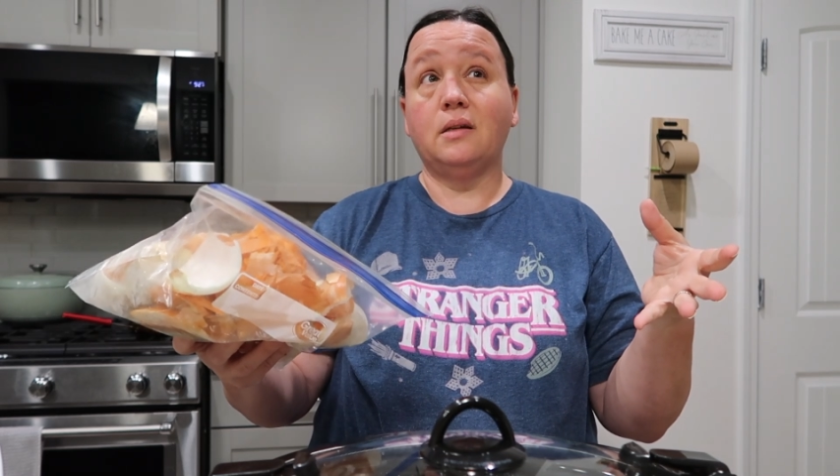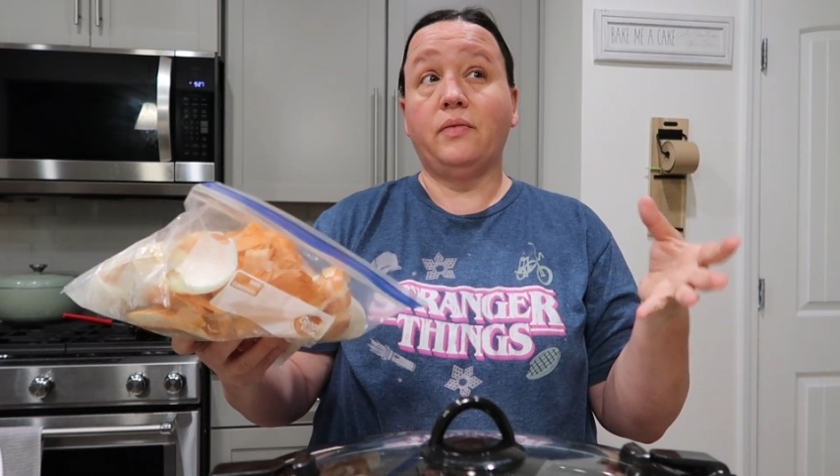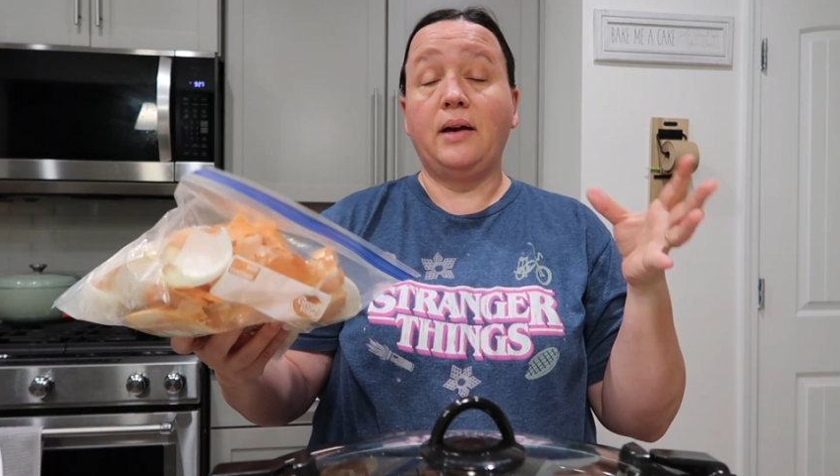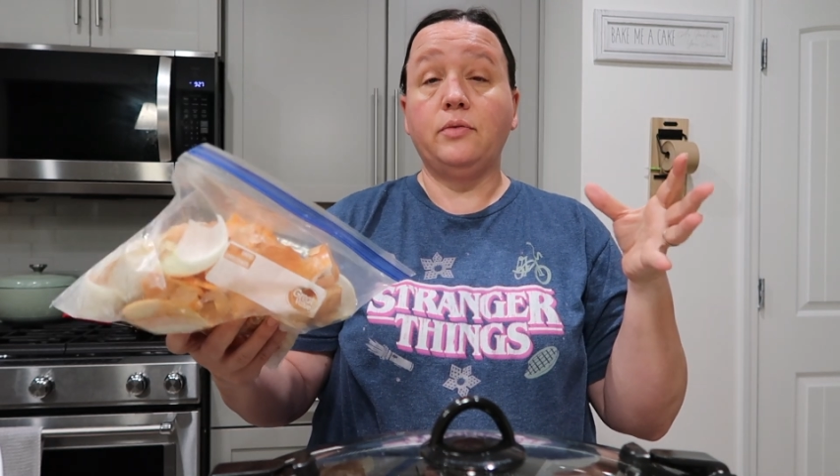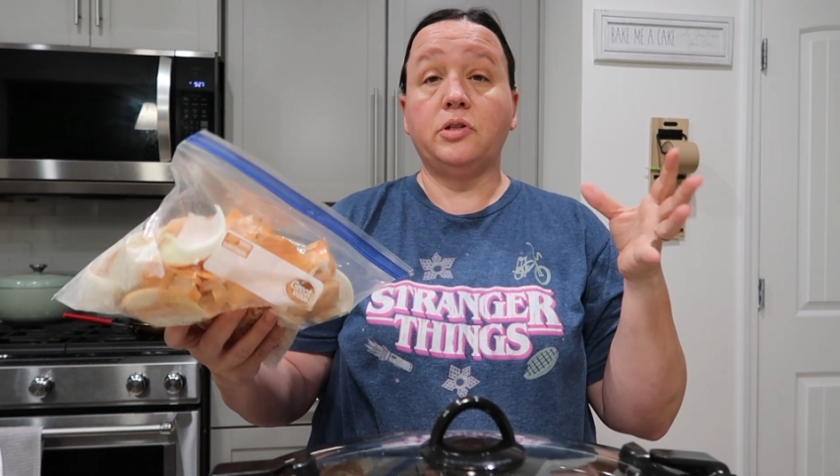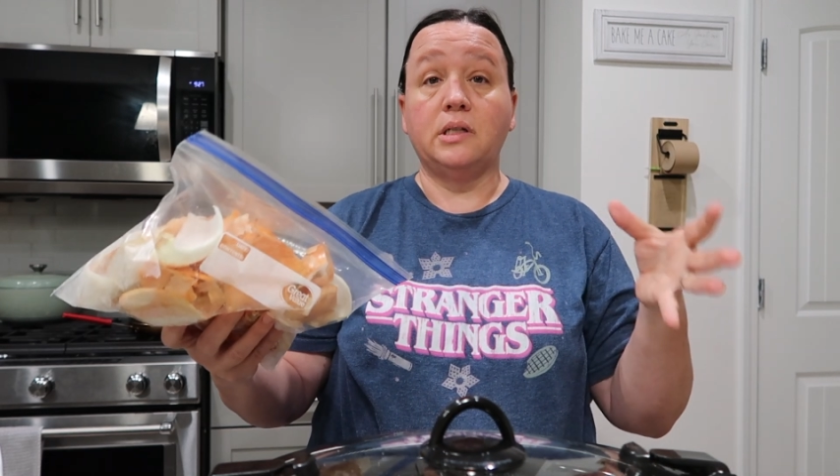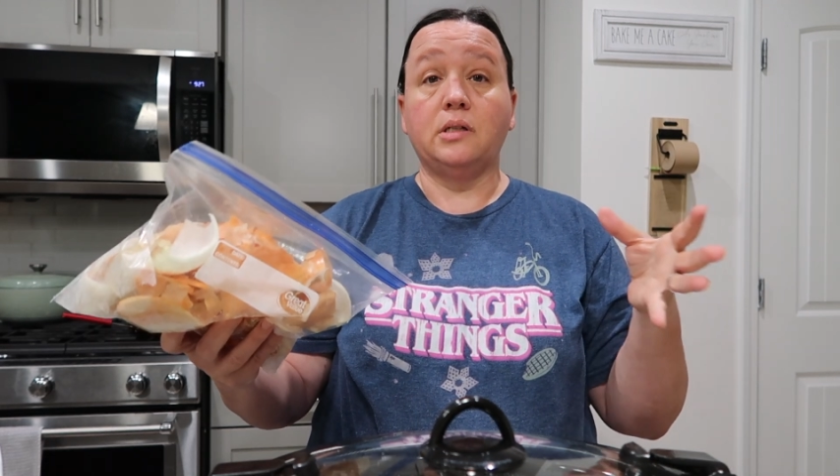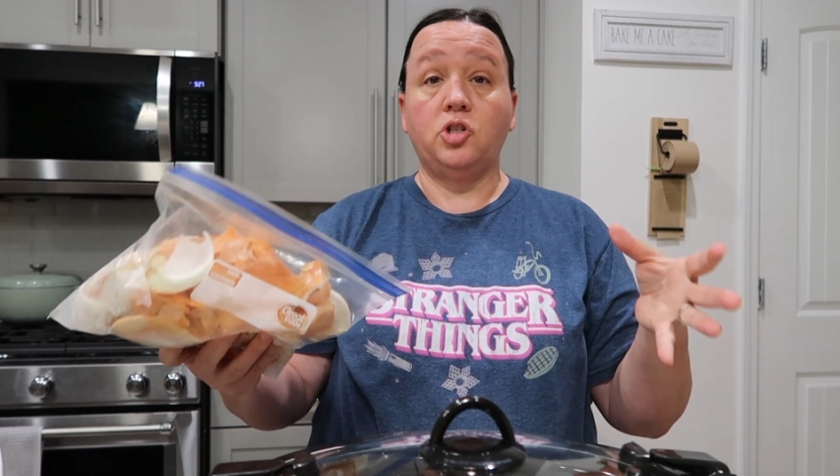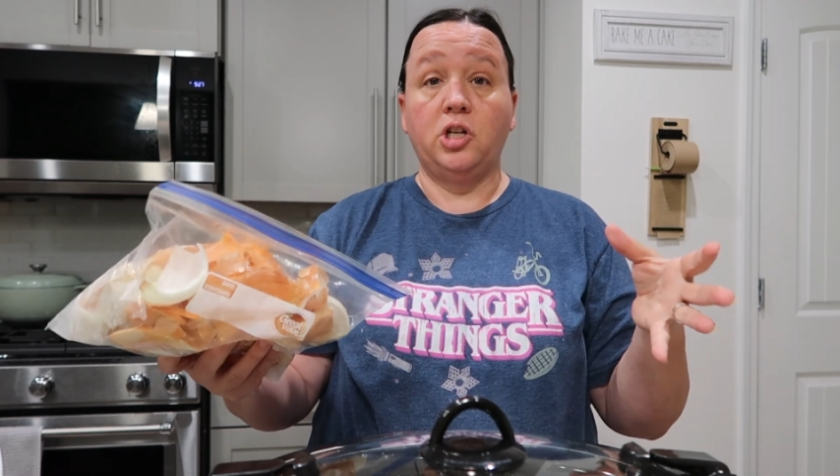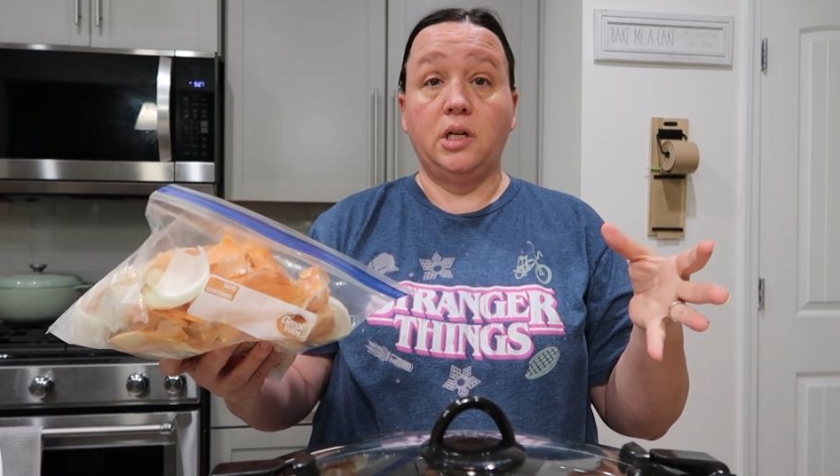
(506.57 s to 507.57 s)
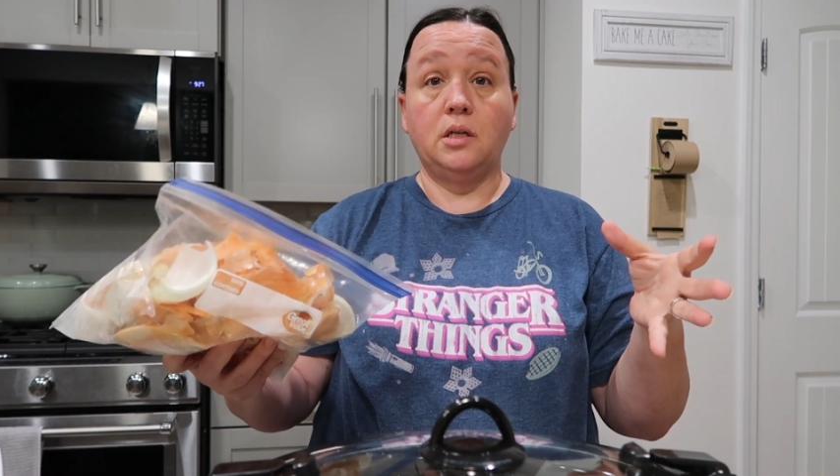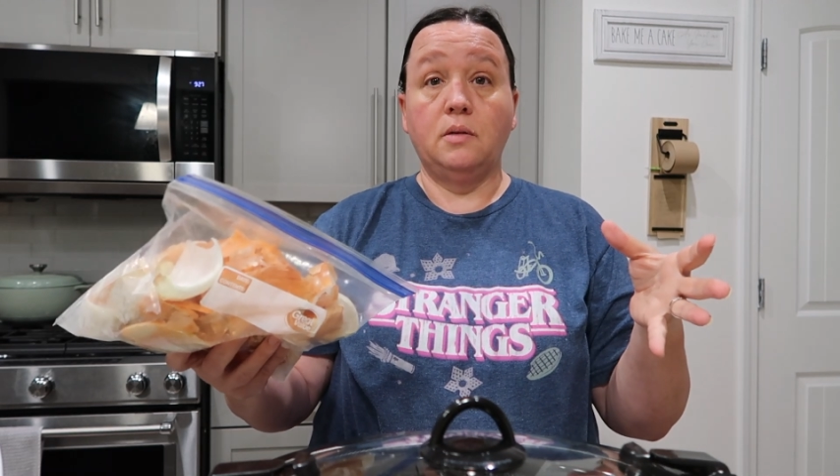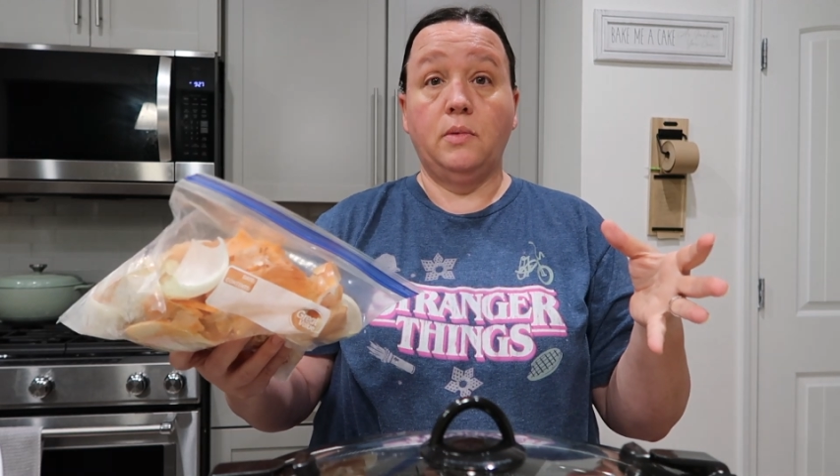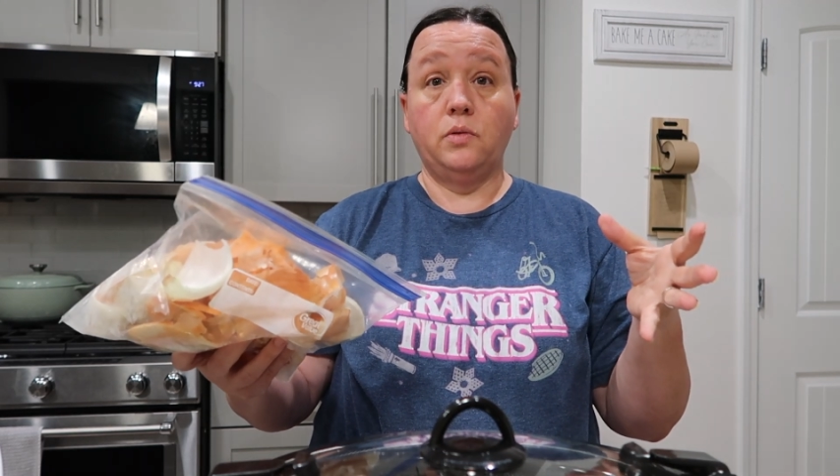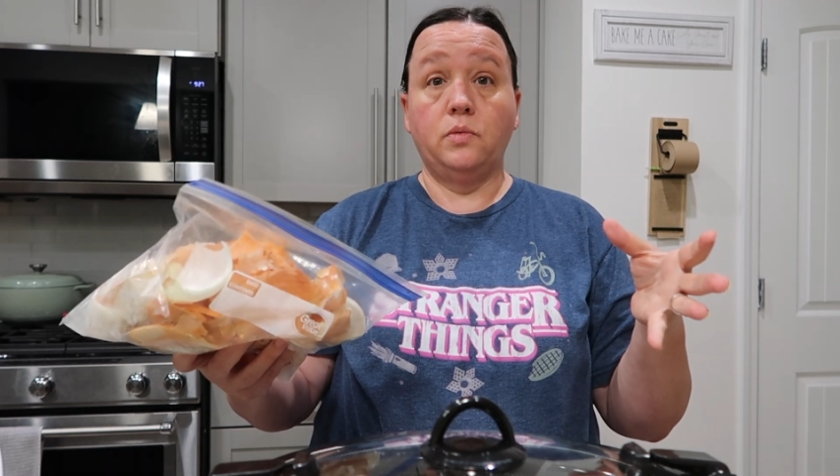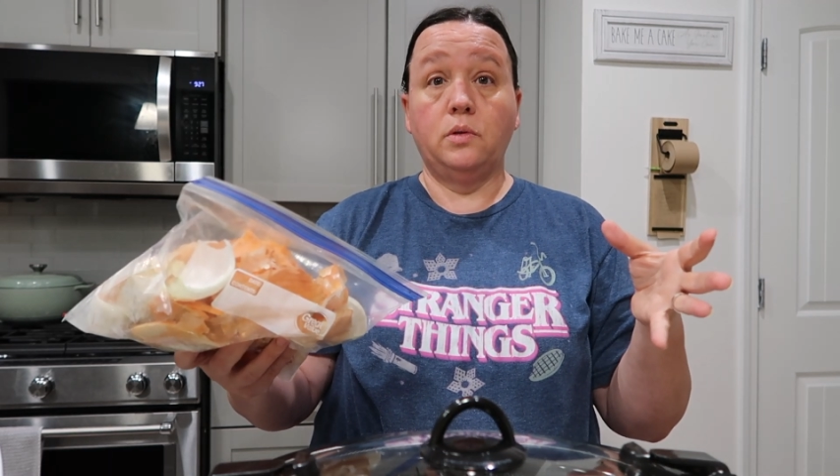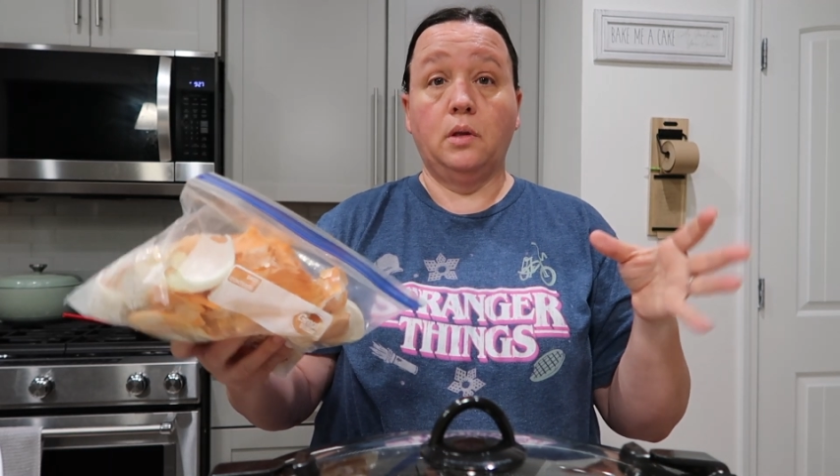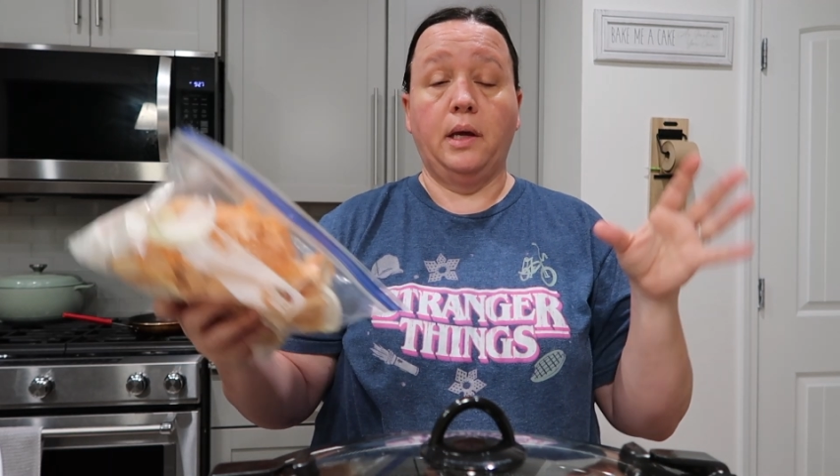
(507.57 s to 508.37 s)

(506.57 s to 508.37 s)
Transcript: 5 or 6 chicken bones,